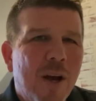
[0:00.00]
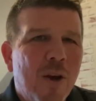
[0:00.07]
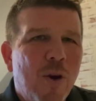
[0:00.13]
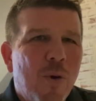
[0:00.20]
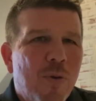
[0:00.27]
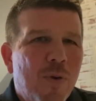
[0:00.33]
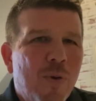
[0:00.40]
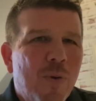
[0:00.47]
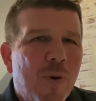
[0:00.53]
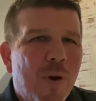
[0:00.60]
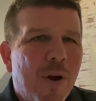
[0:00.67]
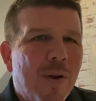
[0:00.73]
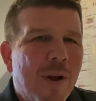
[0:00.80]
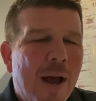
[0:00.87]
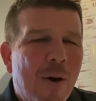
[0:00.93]
go through
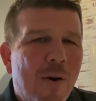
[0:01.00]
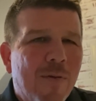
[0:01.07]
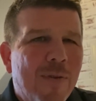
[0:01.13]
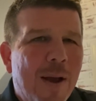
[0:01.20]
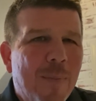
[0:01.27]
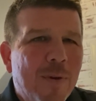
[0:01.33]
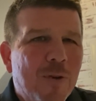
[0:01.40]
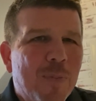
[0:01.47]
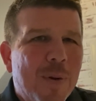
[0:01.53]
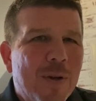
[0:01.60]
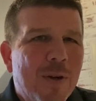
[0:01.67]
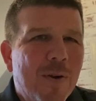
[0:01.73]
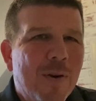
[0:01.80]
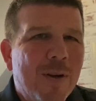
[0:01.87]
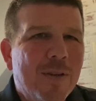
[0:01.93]
uh, how our family's been
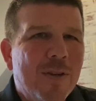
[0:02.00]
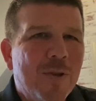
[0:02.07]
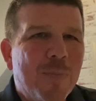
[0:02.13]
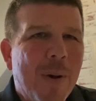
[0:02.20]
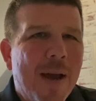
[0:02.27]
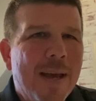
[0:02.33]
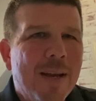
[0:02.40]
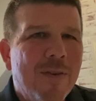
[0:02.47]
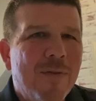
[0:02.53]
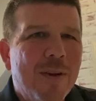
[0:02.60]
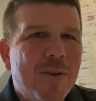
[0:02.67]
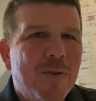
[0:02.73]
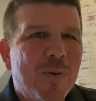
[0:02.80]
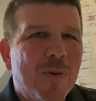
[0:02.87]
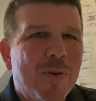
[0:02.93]
doing just by
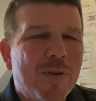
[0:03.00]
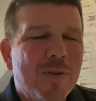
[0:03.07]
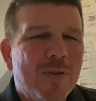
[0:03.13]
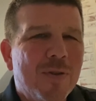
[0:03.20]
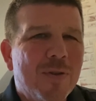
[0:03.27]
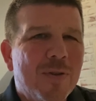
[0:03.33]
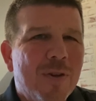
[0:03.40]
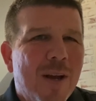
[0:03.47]
individuals.